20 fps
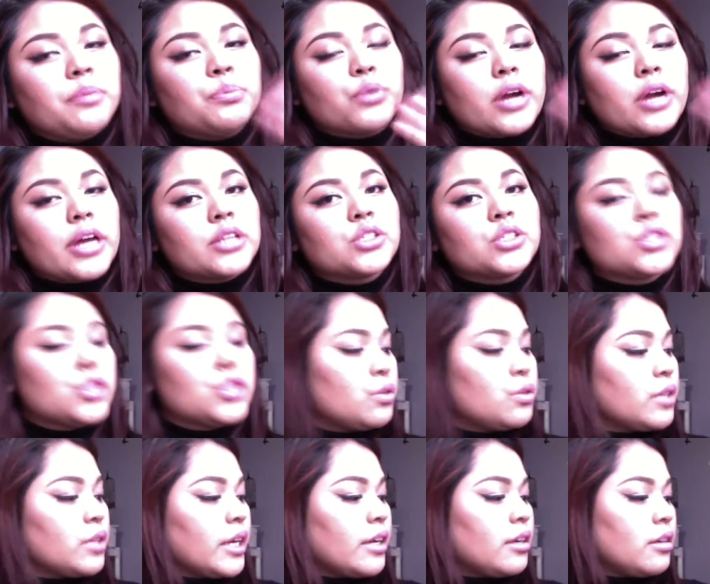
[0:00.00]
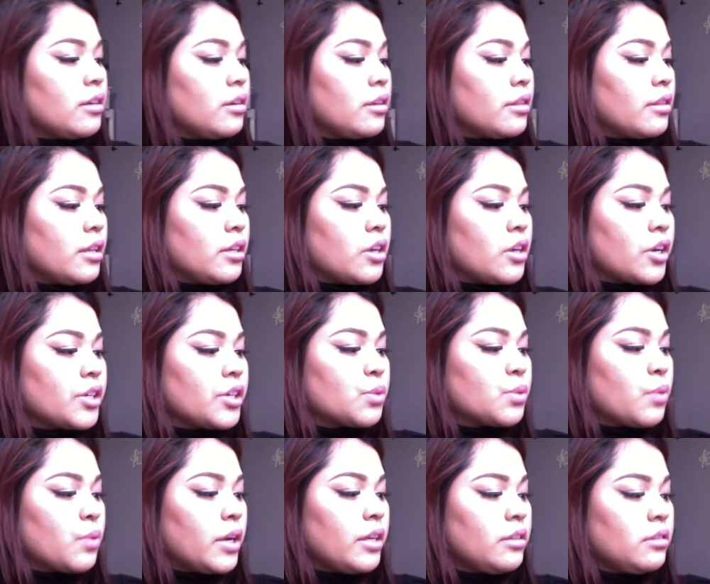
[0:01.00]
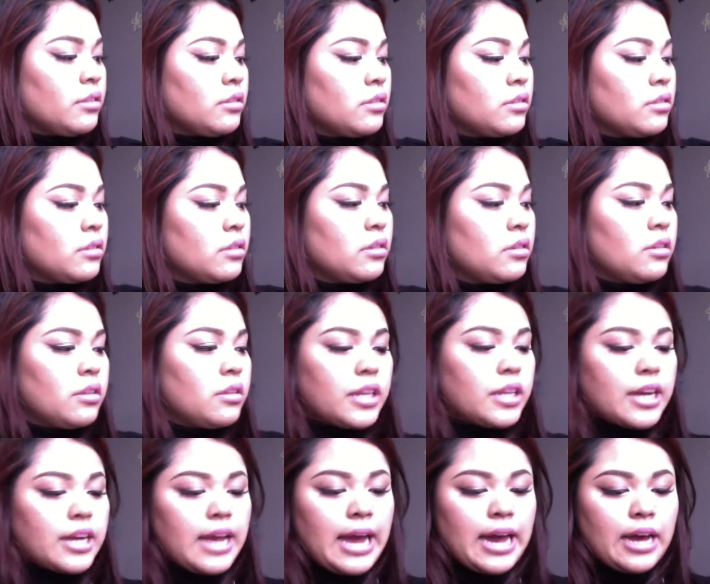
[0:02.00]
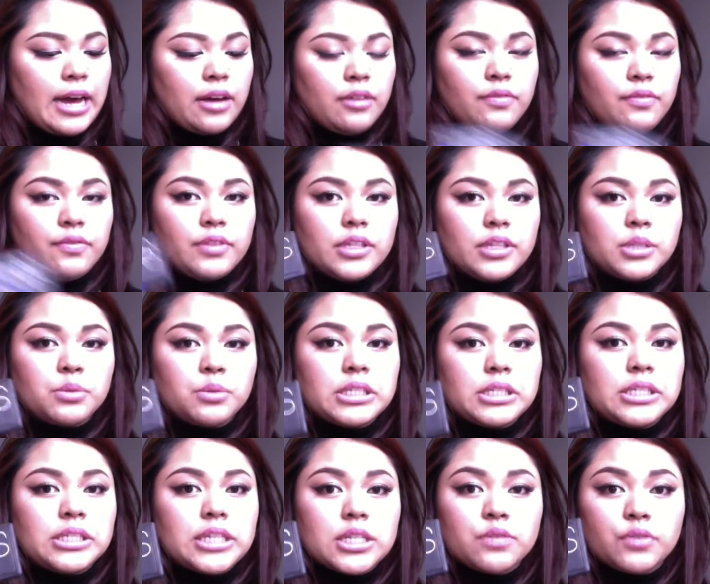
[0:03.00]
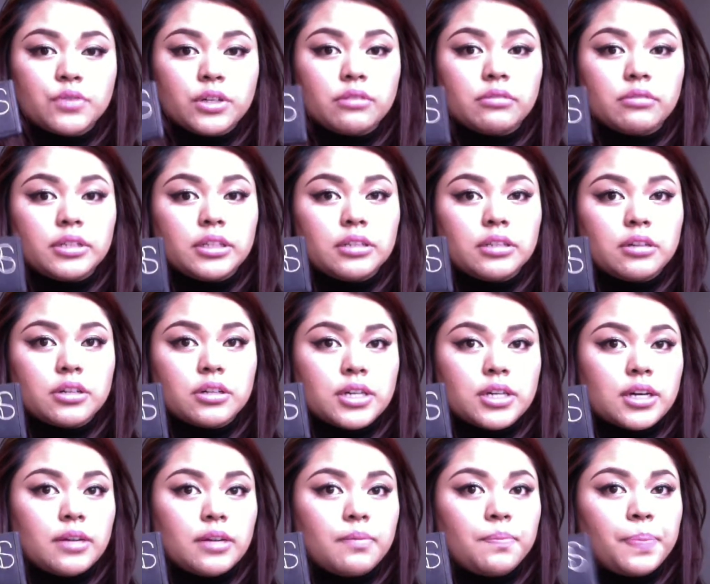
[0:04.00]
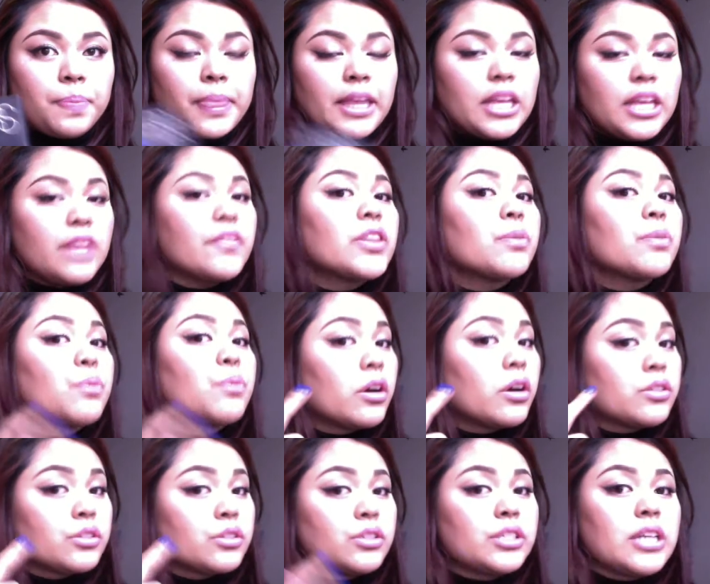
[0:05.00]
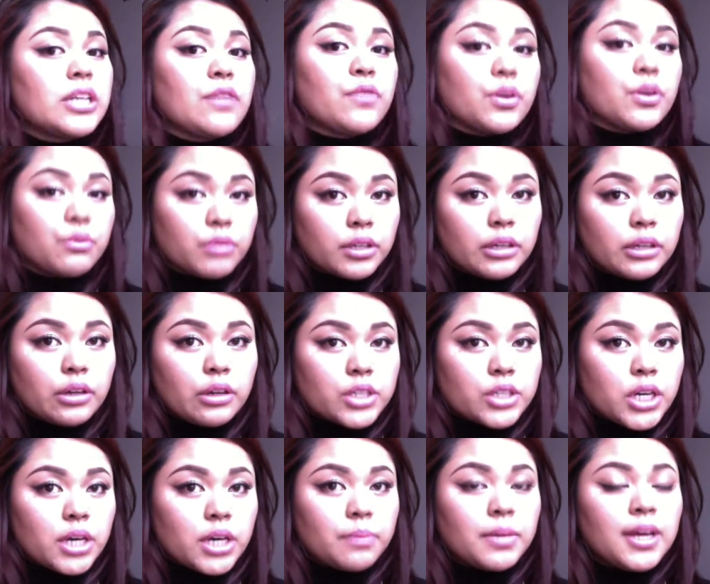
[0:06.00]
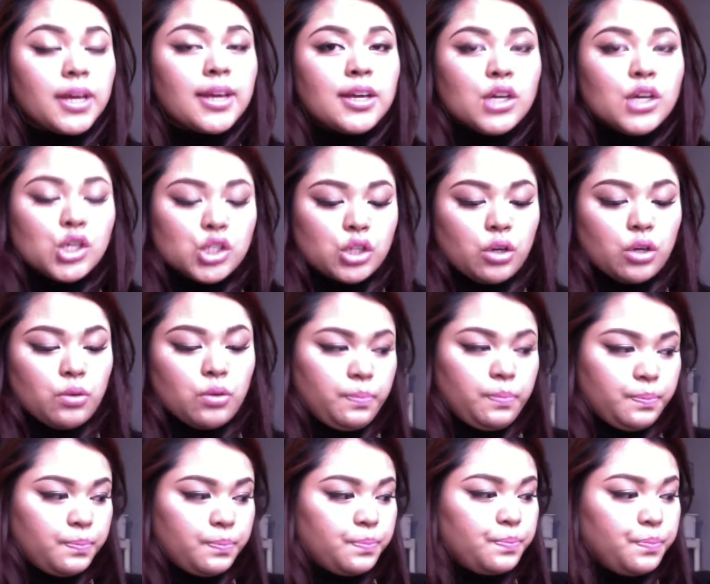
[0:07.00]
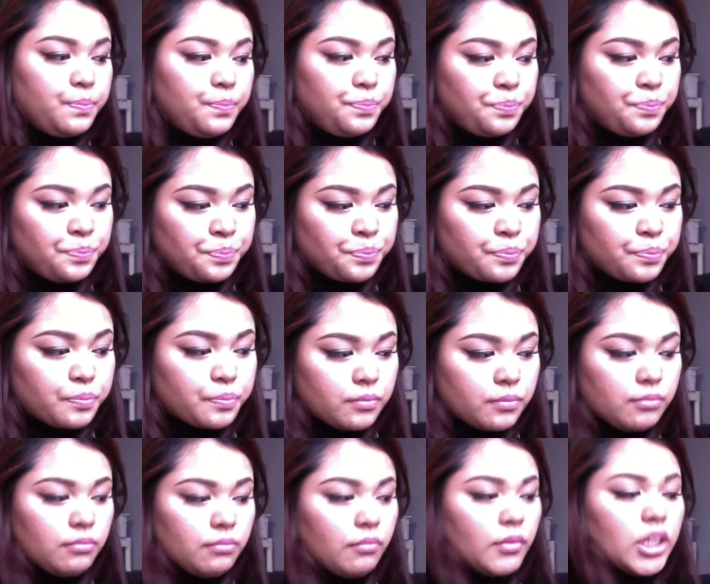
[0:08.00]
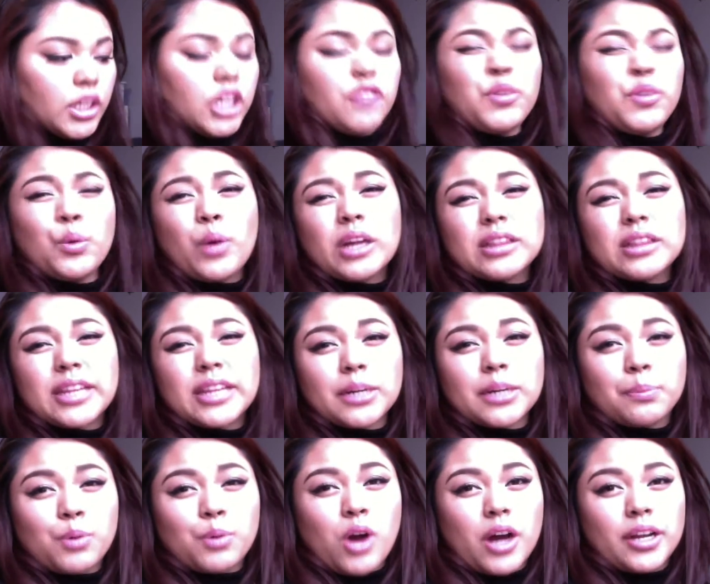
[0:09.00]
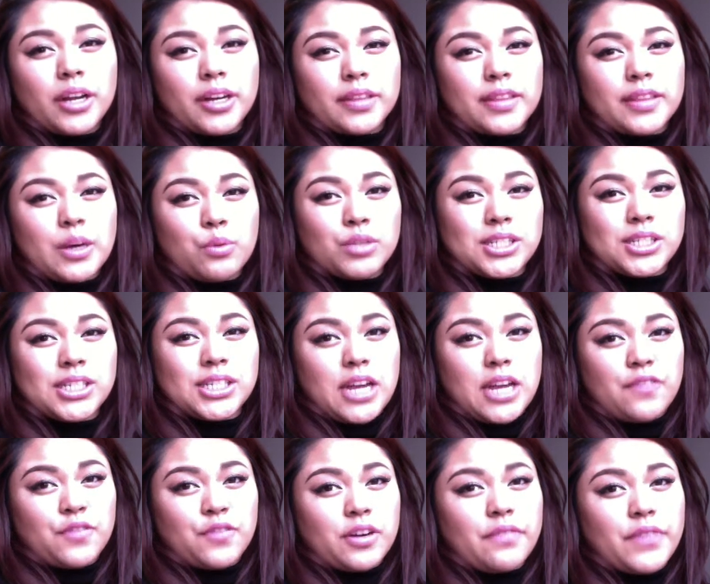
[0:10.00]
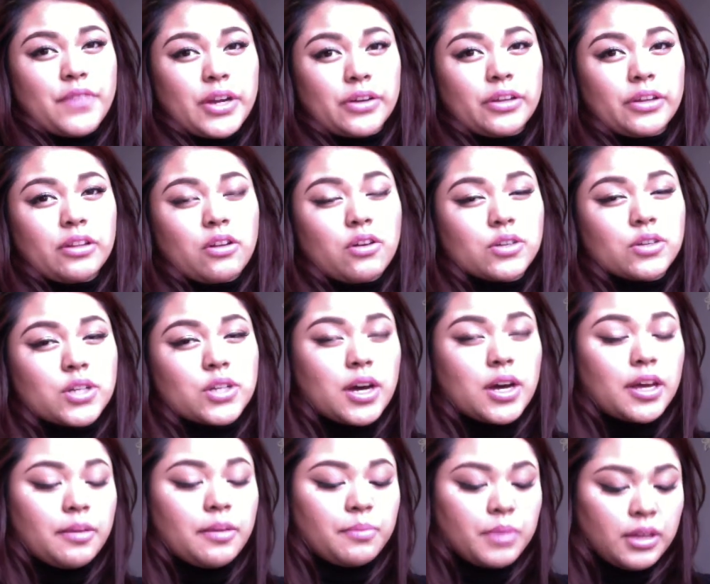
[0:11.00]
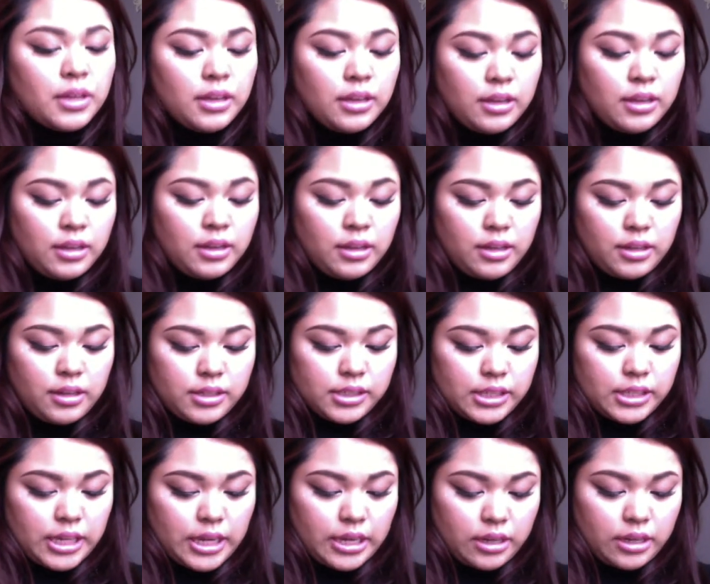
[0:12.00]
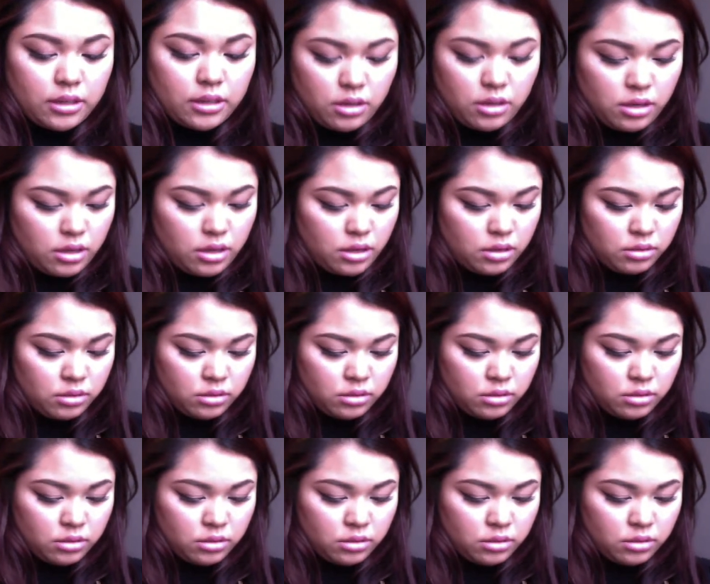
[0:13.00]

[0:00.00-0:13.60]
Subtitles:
brands do. Like the NARS one that I have, this one stays for a really long time. Even the bronzers stay for a really long time. So if you want like a product that would stay for a very long time, say, oh,